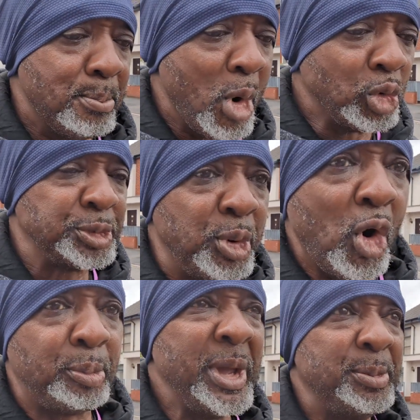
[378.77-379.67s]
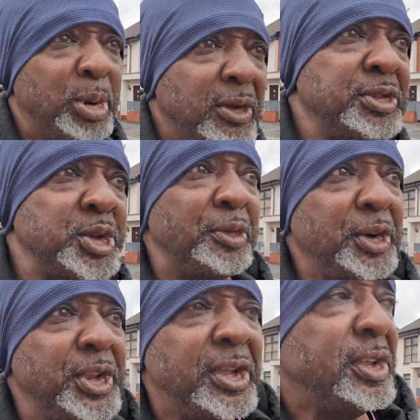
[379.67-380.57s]
most poor people have
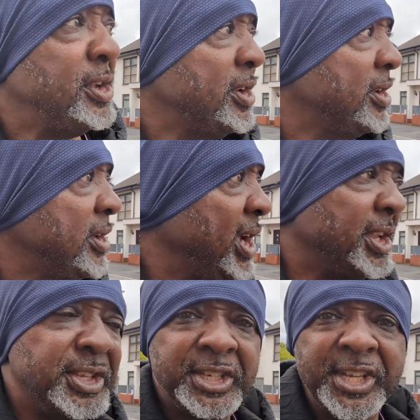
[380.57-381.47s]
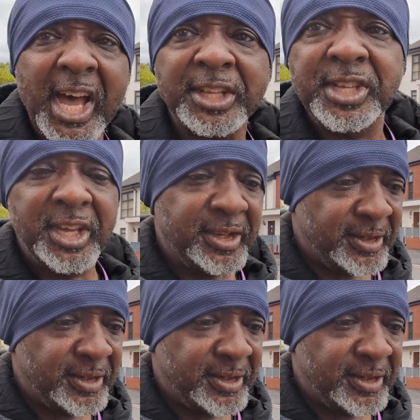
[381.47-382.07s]
suffered in society.